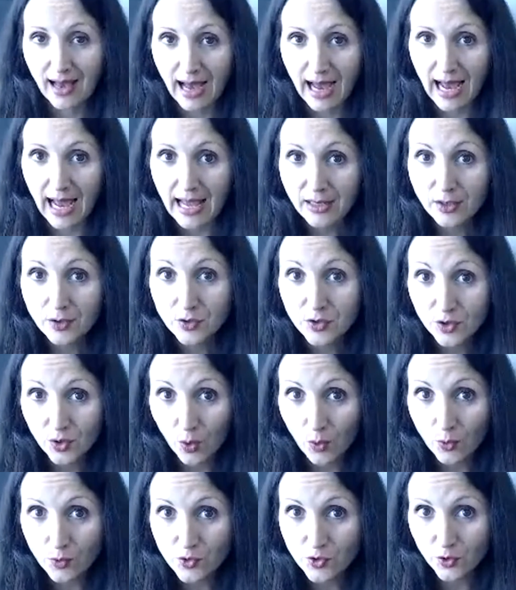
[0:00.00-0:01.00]
I could
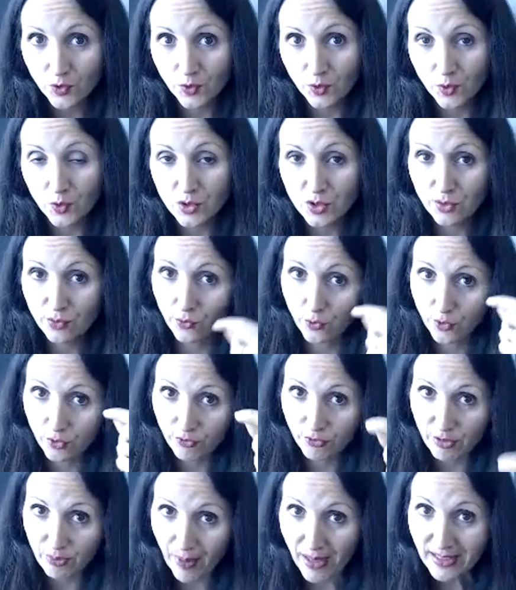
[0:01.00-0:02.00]
also use, for
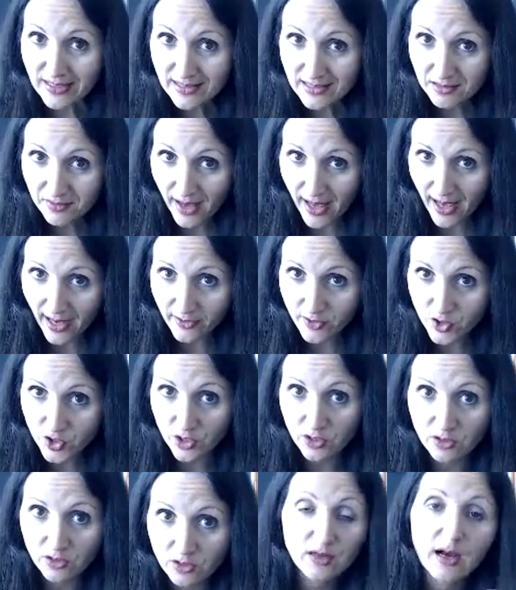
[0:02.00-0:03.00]
repetitive
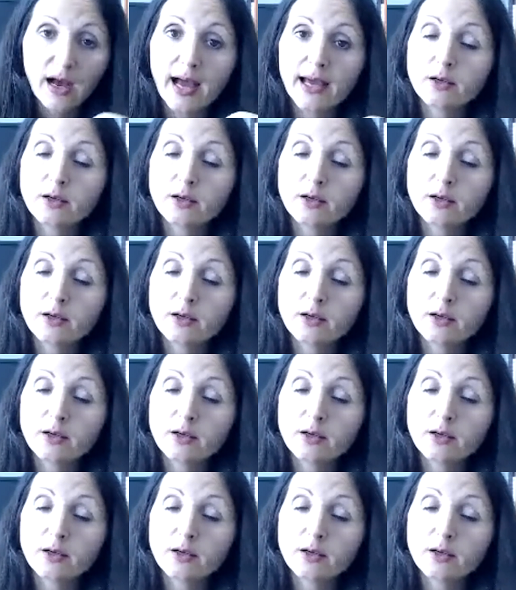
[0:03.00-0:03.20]
action,